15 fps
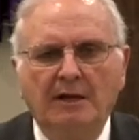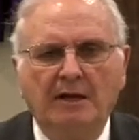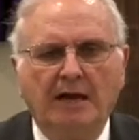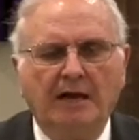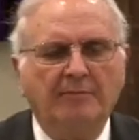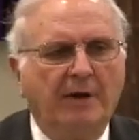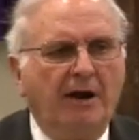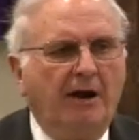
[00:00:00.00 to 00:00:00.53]

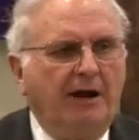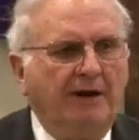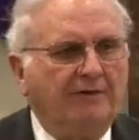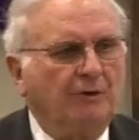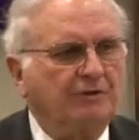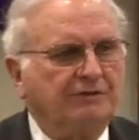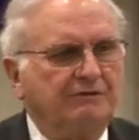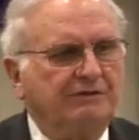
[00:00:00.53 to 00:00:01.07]
And Mary, of
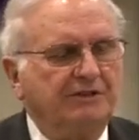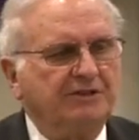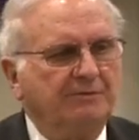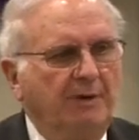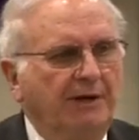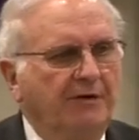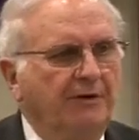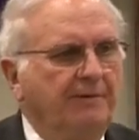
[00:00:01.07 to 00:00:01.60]
course, was his
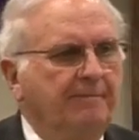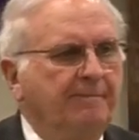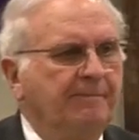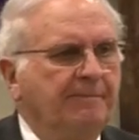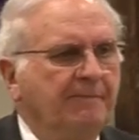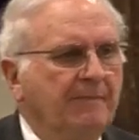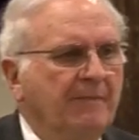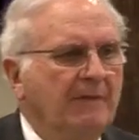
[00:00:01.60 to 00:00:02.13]
mother.
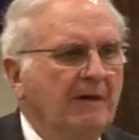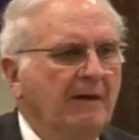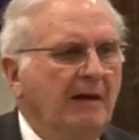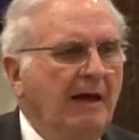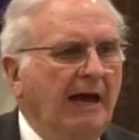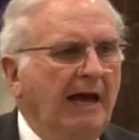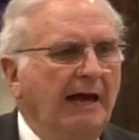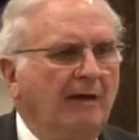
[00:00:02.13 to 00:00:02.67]

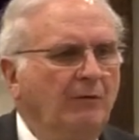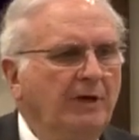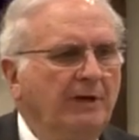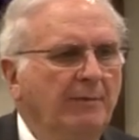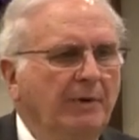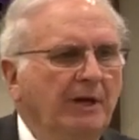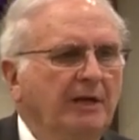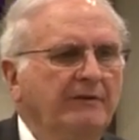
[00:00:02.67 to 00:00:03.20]
And we
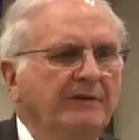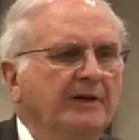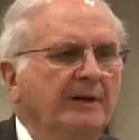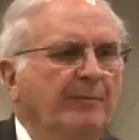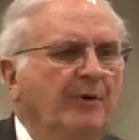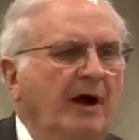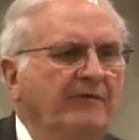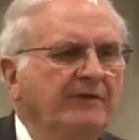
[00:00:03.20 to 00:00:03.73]
believe in the
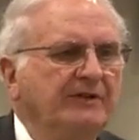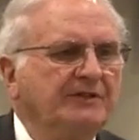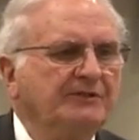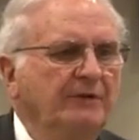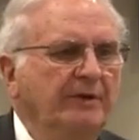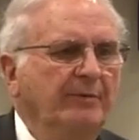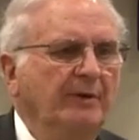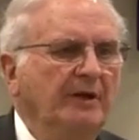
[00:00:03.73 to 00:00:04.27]
prophets.
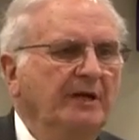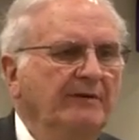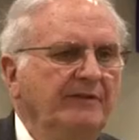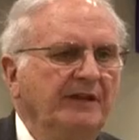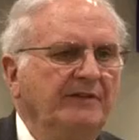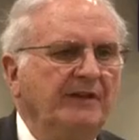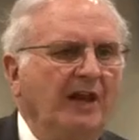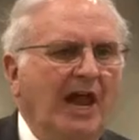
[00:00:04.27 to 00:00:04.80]
We believe
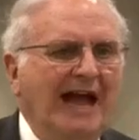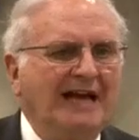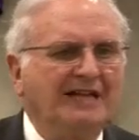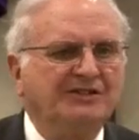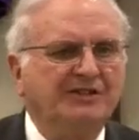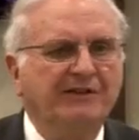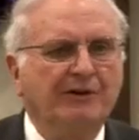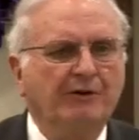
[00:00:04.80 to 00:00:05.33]
that the
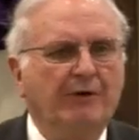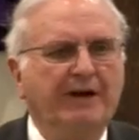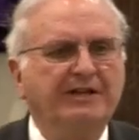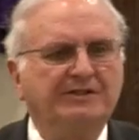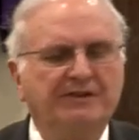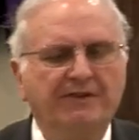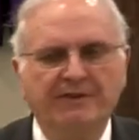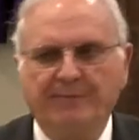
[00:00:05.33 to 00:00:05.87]
last and the
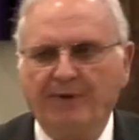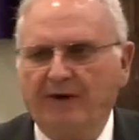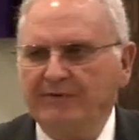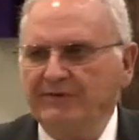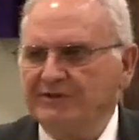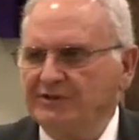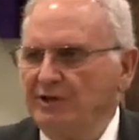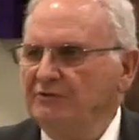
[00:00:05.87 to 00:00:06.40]
greatest of the
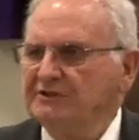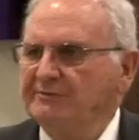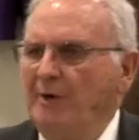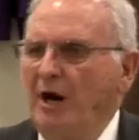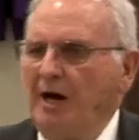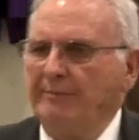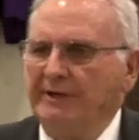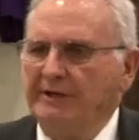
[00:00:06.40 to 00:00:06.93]
prophets, though, was
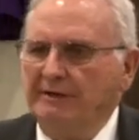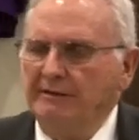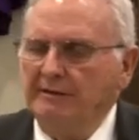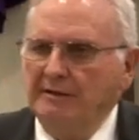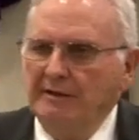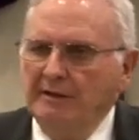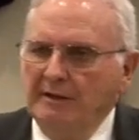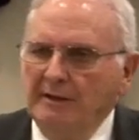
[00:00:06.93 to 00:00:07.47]
Muhammad.
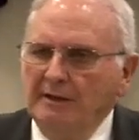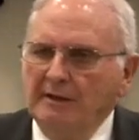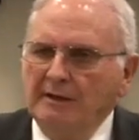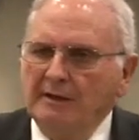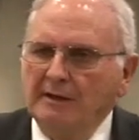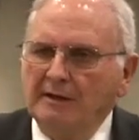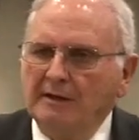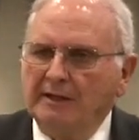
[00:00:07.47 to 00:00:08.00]

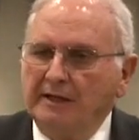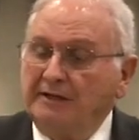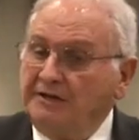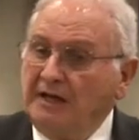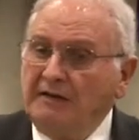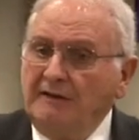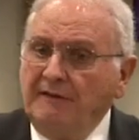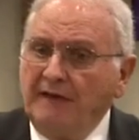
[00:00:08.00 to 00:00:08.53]
They'll
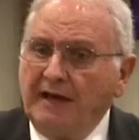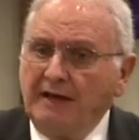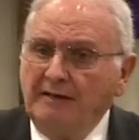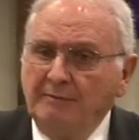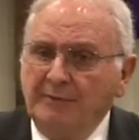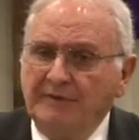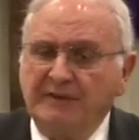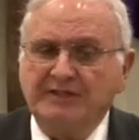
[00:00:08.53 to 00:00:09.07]
tell you that.
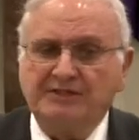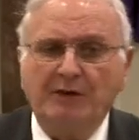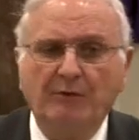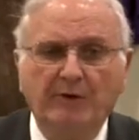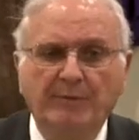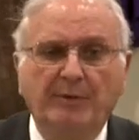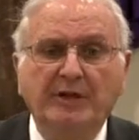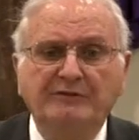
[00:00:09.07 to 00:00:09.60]
But they say,
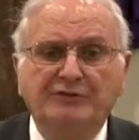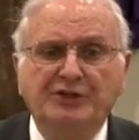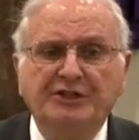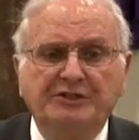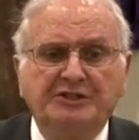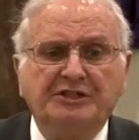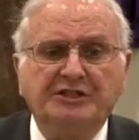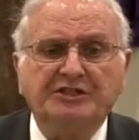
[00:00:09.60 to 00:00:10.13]
We believe
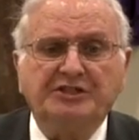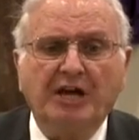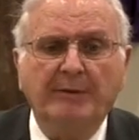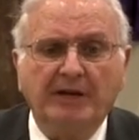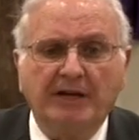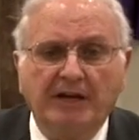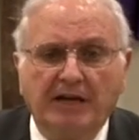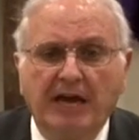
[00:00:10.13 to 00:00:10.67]
Jesus is
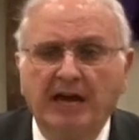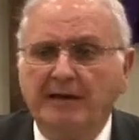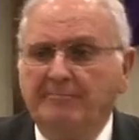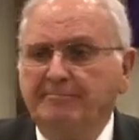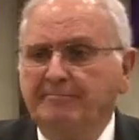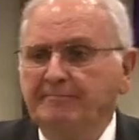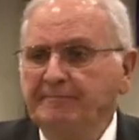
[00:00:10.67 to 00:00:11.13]
coming again.